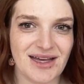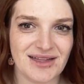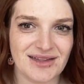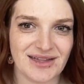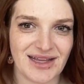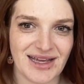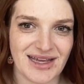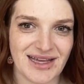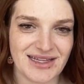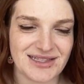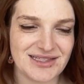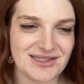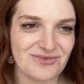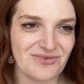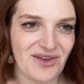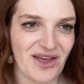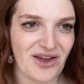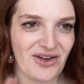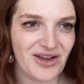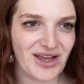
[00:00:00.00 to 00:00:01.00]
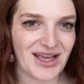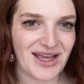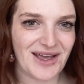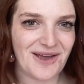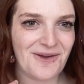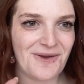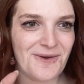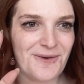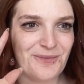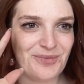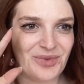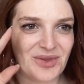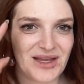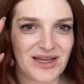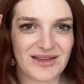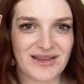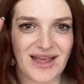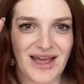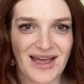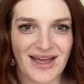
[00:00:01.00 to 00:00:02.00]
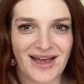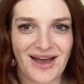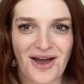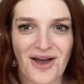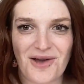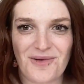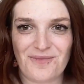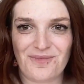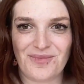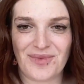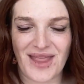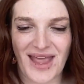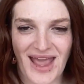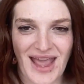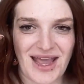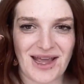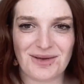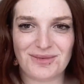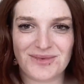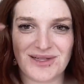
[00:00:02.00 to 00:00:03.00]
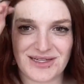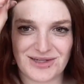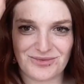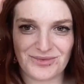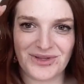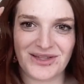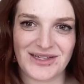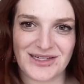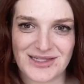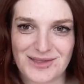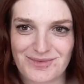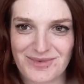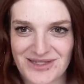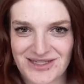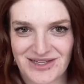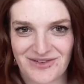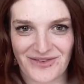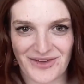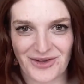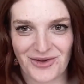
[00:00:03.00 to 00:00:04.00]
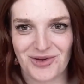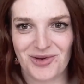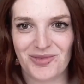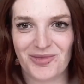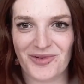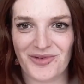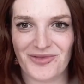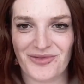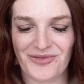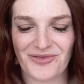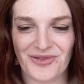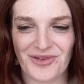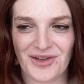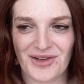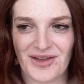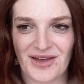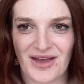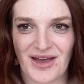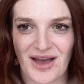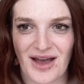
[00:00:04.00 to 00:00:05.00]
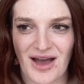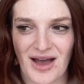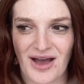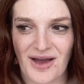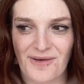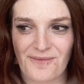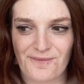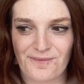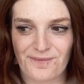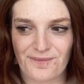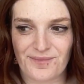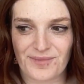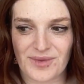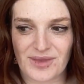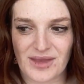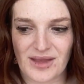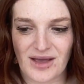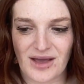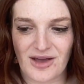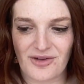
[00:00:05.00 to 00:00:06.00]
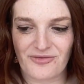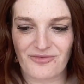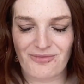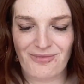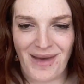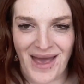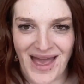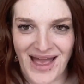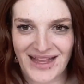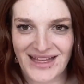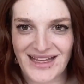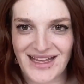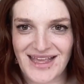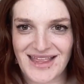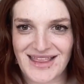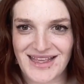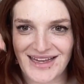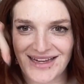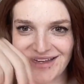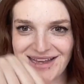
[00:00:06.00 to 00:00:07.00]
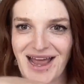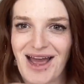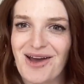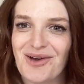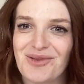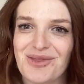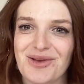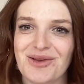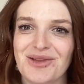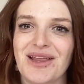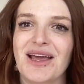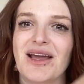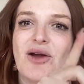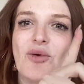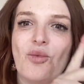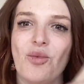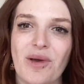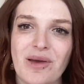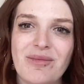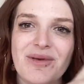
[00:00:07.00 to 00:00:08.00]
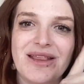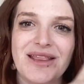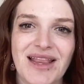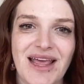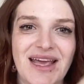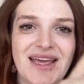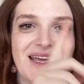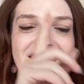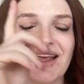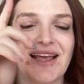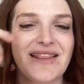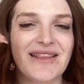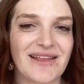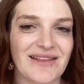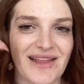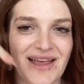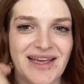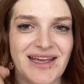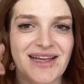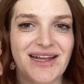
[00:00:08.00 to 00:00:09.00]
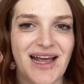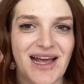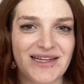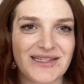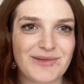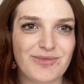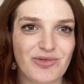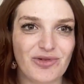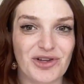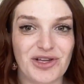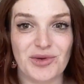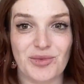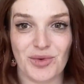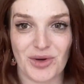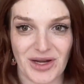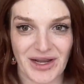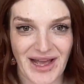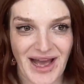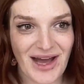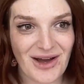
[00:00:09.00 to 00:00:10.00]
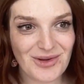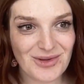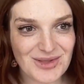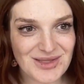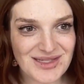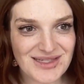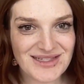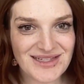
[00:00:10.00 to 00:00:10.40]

Like, it's very, like, aimed at a really specific group of men, and I think now they're like, women like it, and they like it as pre-workouts.